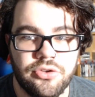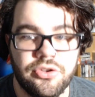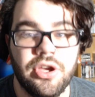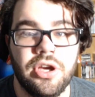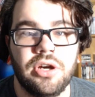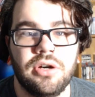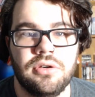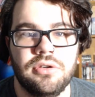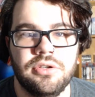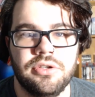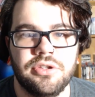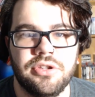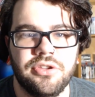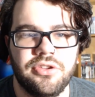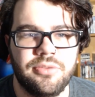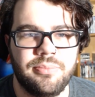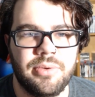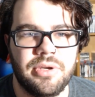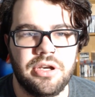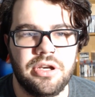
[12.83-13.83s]
So this
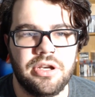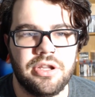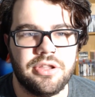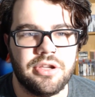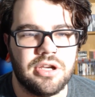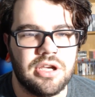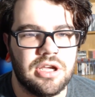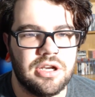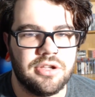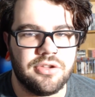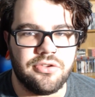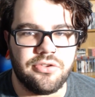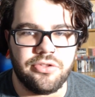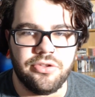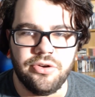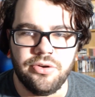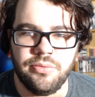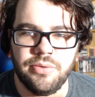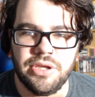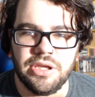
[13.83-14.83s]
has been another kind of
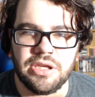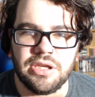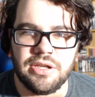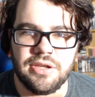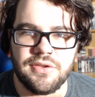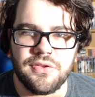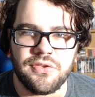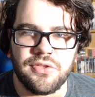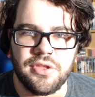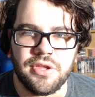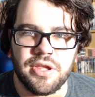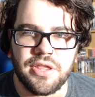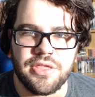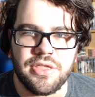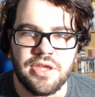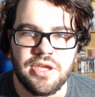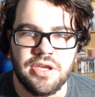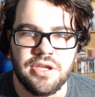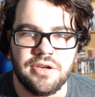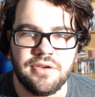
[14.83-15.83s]
slow week. It is like
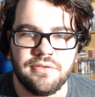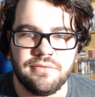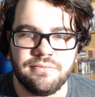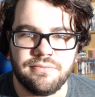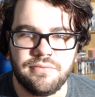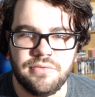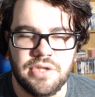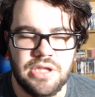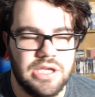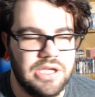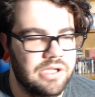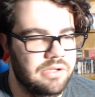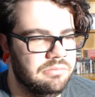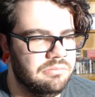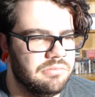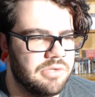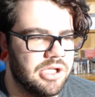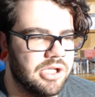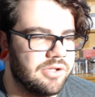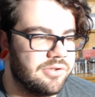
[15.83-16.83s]
the heat.
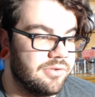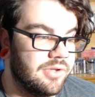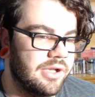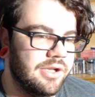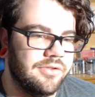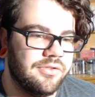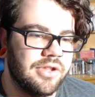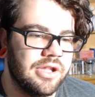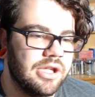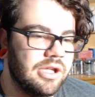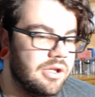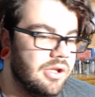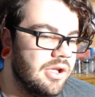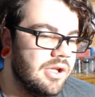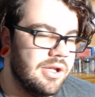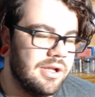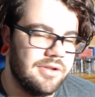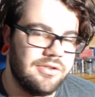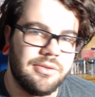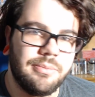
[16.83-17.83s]
I guess it is the heat.
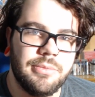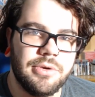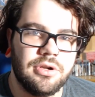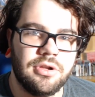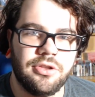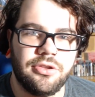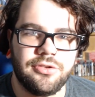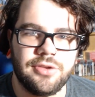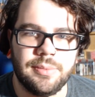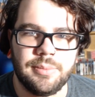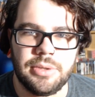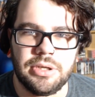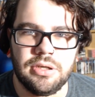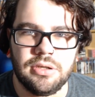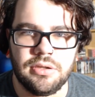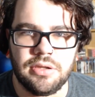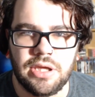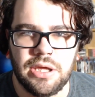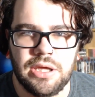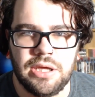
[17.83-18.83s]
It is the middle of summer,
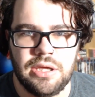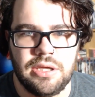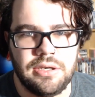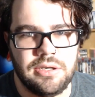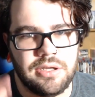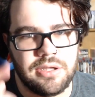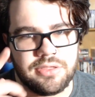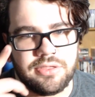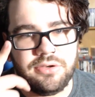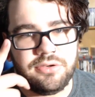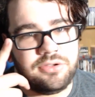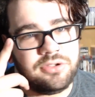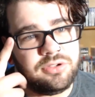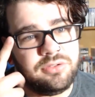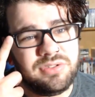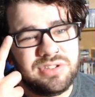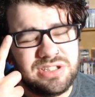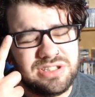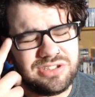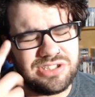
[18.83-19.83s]
and nothing
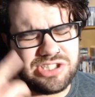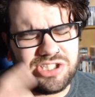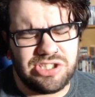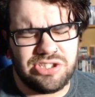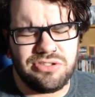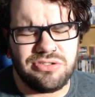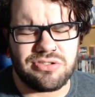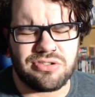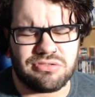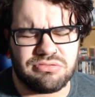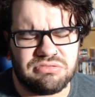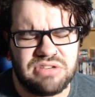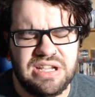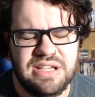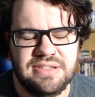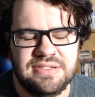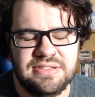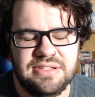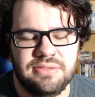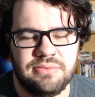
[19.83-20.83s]
too
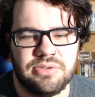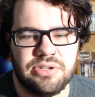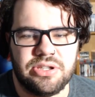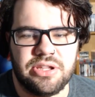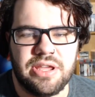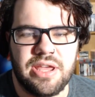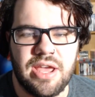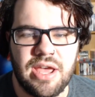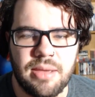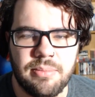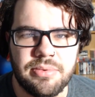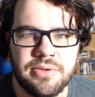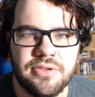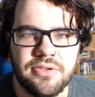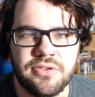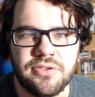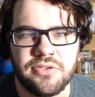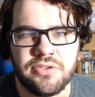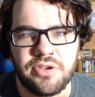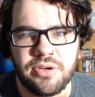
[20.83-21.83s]
crazy really
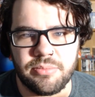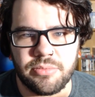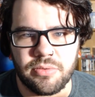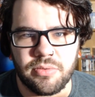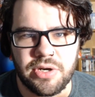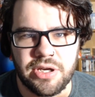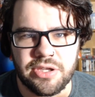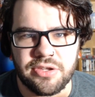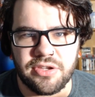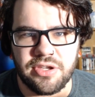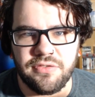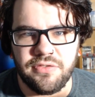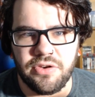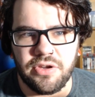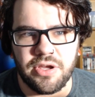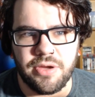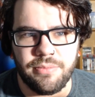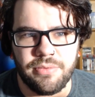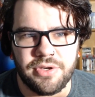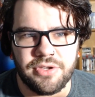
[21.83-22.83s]
happens summer-wise, video
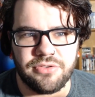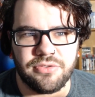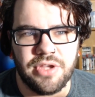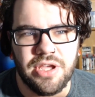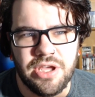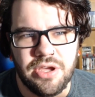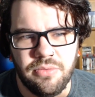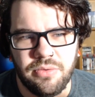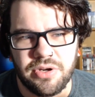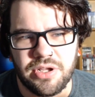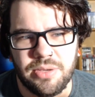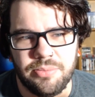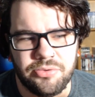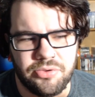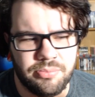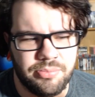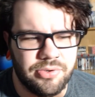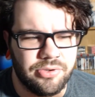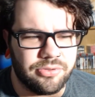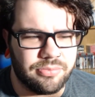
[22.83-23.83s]
game-wise, when it comes
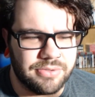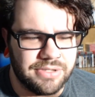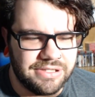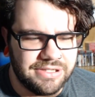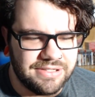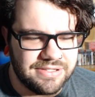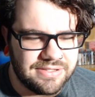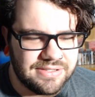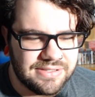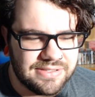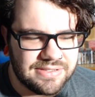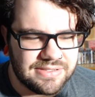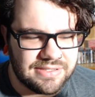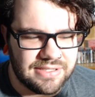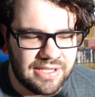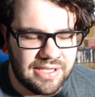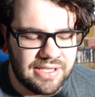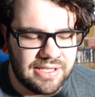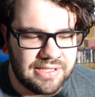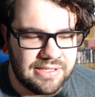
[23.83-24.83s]
to both releases
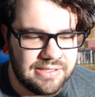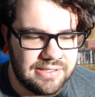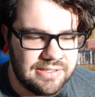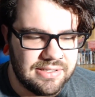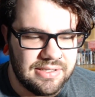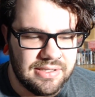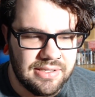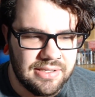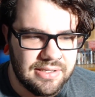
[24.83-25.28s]
and